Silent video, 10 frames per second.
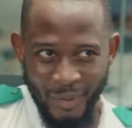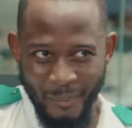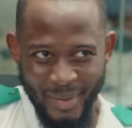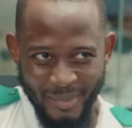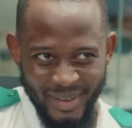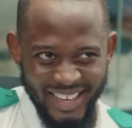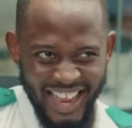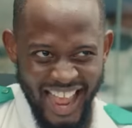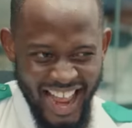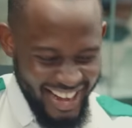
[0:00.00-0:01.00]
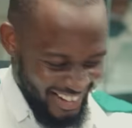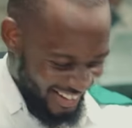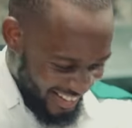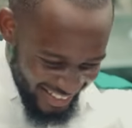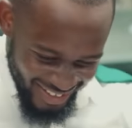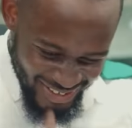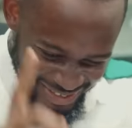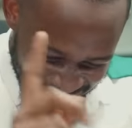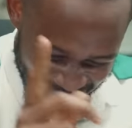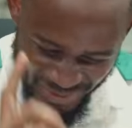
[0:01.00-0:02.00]
fund baby. Eh?
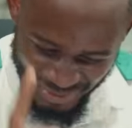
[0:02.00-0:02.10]
You